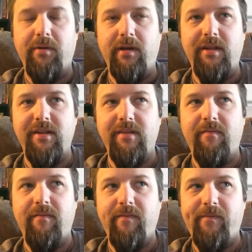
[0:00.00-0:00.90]
but it's
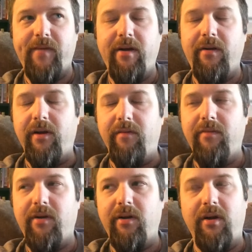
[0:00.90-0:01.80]
very,
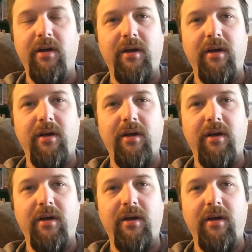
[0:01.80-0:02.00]
very